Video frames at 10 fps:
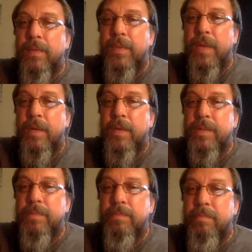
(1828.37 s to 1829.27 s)
Thought you
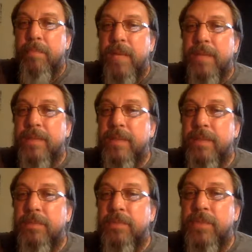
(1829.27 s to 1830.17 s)
had made
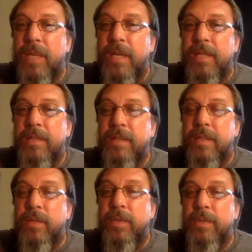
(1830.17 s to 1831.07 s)
some Chinese
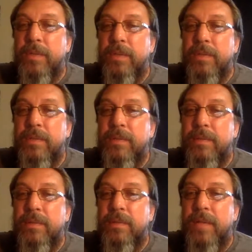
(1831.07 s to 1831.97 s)
linguistics.
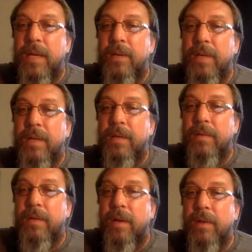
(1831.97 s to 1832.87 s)
No,
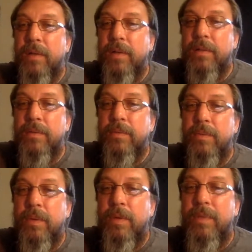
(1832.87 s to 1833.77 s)
all good.
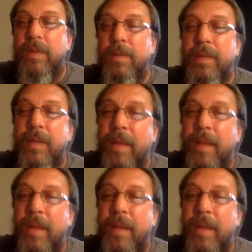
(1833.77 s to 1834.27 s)
We're all family.